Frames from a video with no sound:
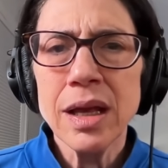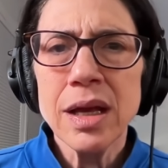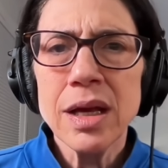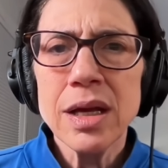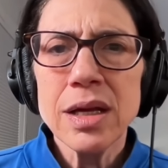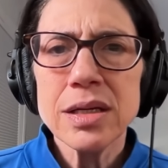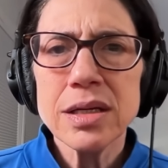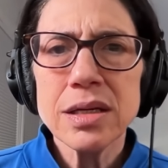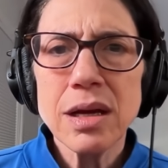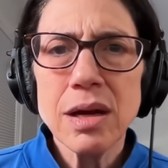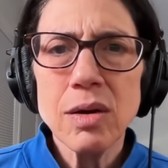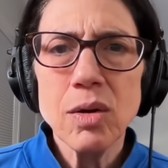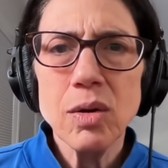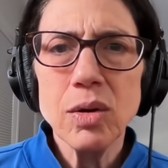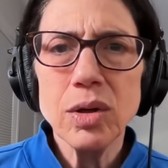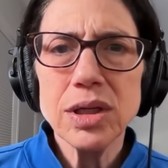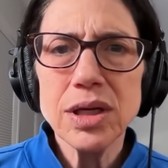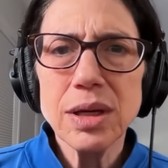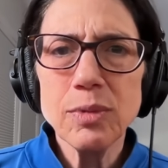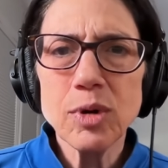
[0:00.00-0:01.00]
So
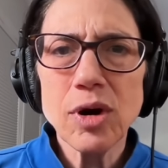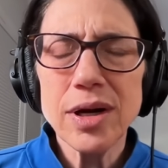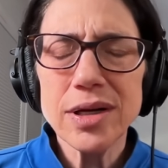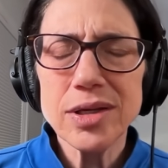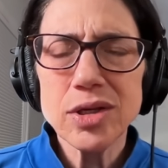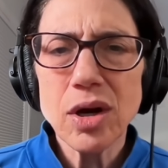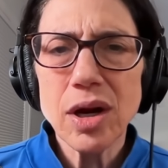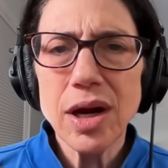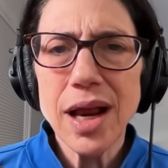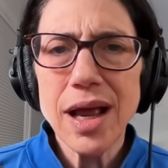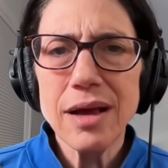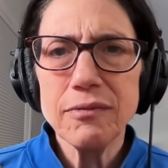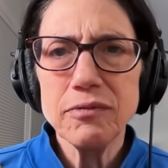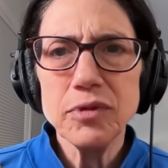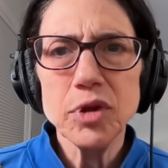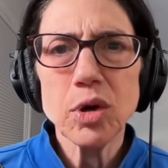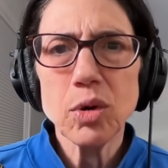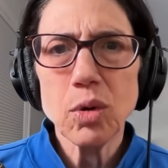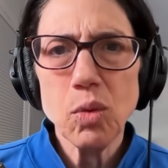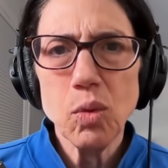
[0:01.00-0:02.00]
Democrats are going to have
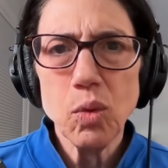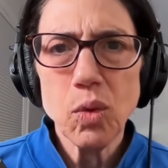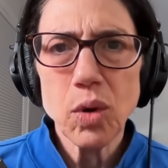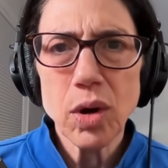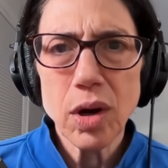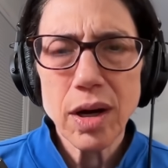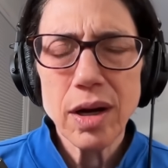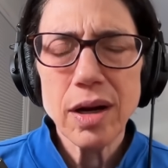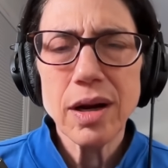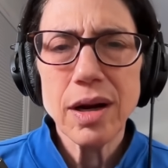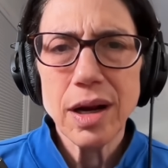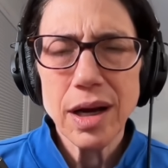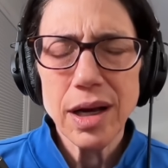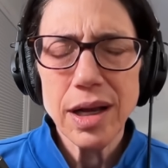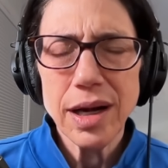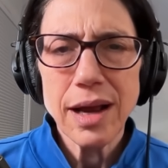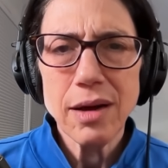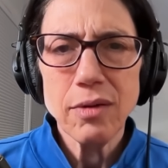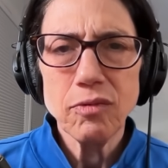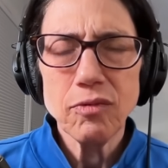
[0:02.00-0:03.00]
their work cut
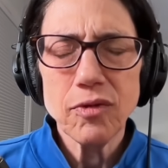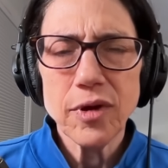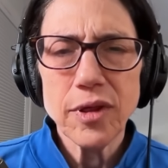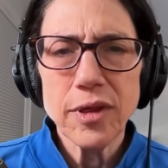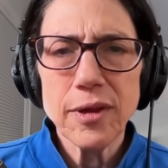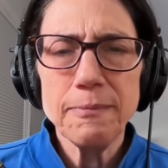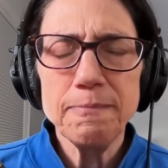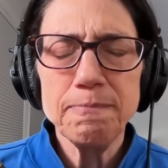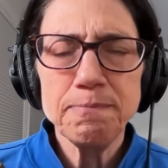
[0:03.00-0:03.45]
out for them.